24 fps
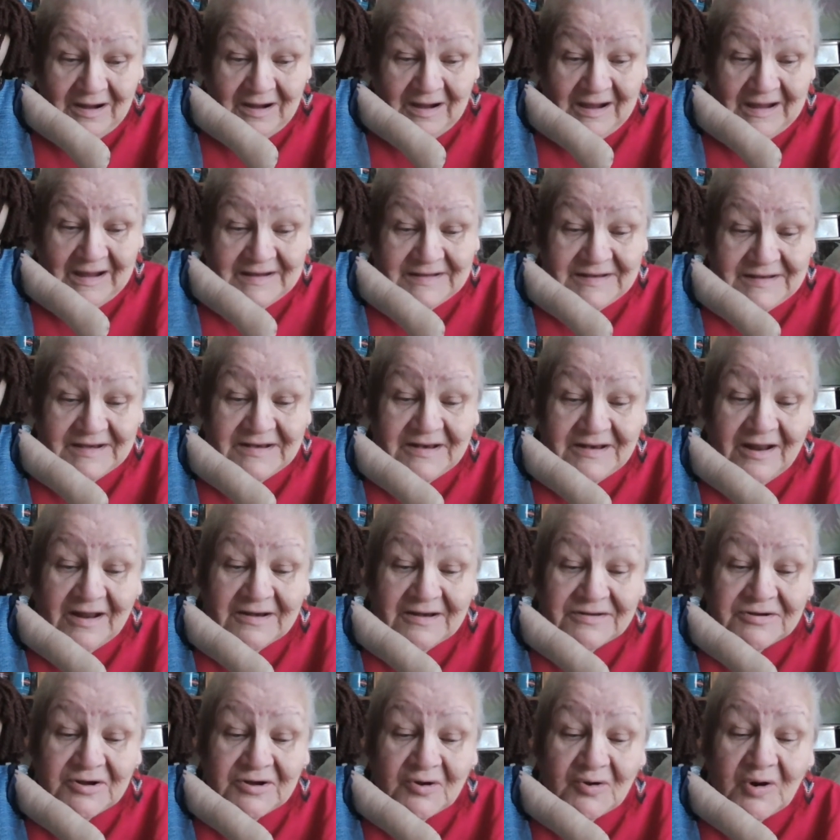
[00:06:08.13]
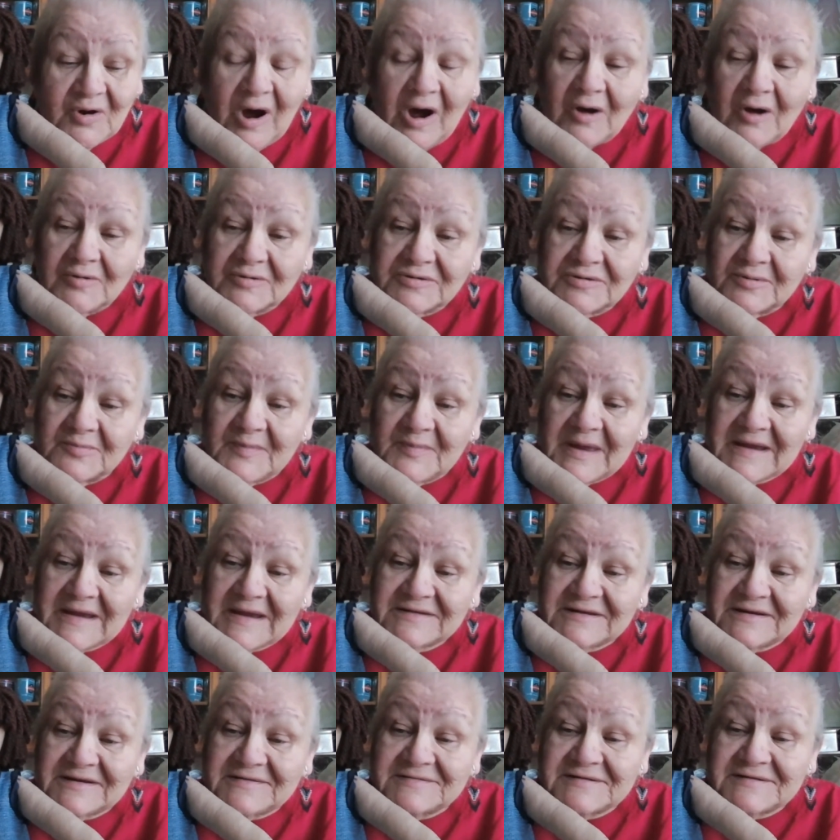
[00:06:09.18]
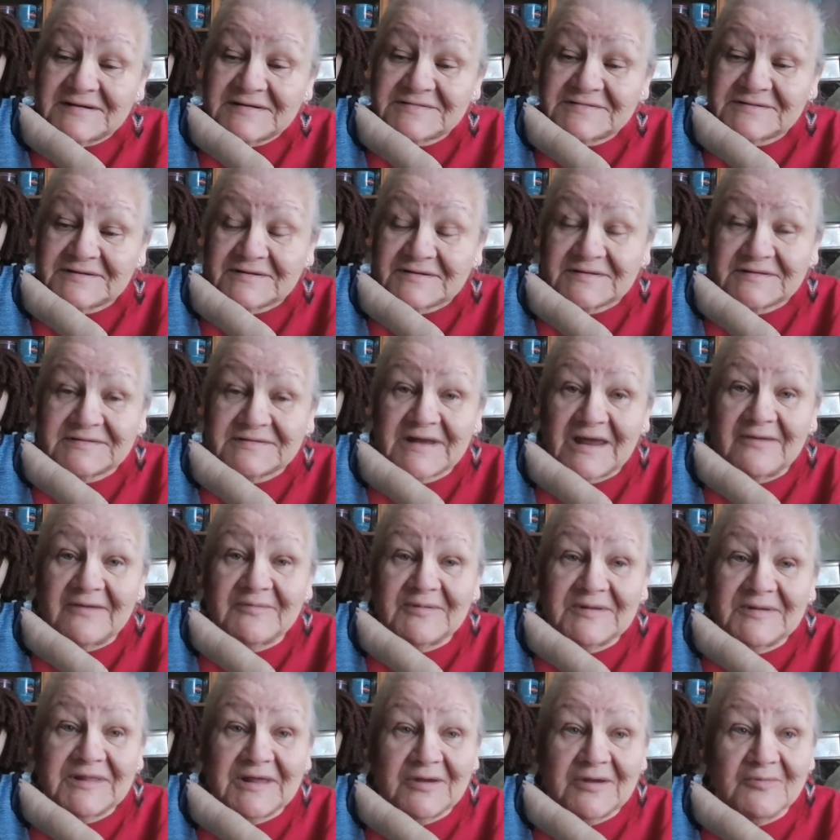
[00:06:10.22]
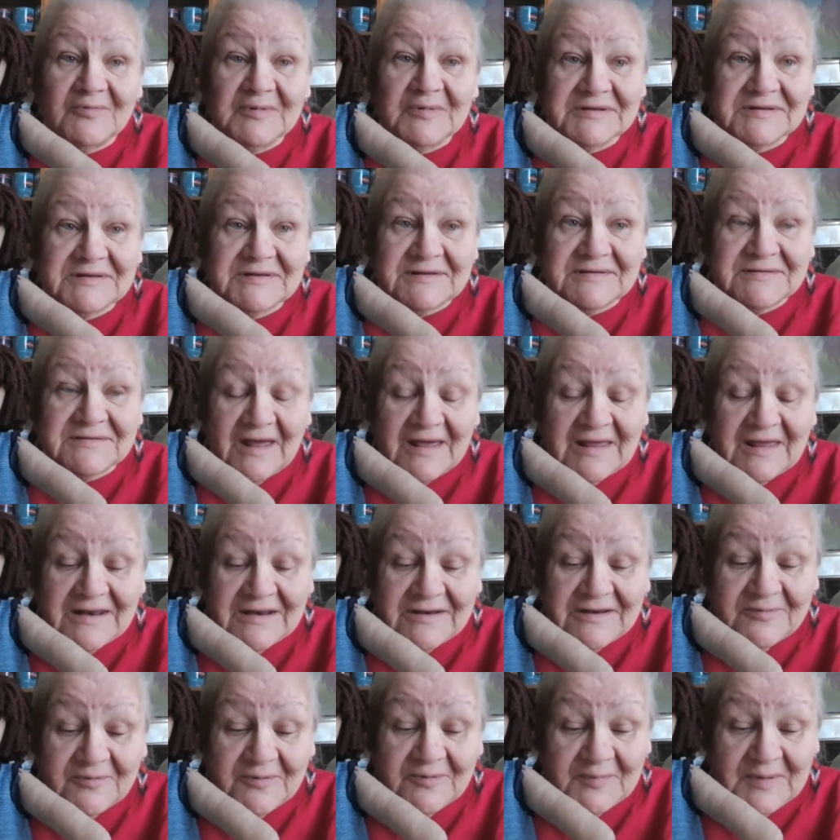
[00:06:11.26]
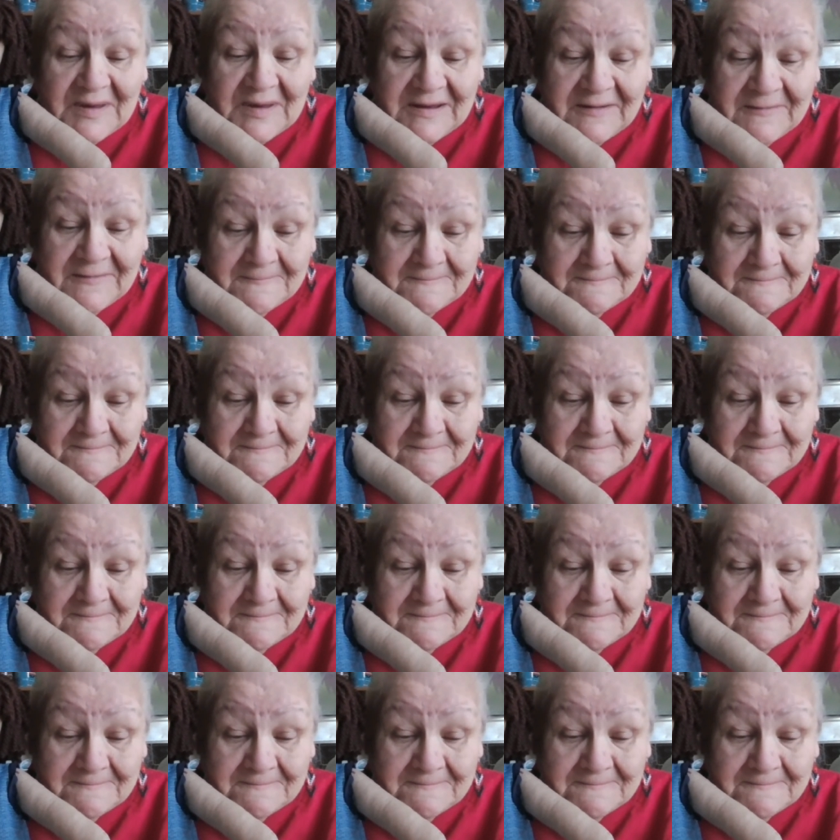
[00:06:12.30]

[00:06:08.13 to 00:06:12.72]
I did not know how to make decisions. Everything was decided for me.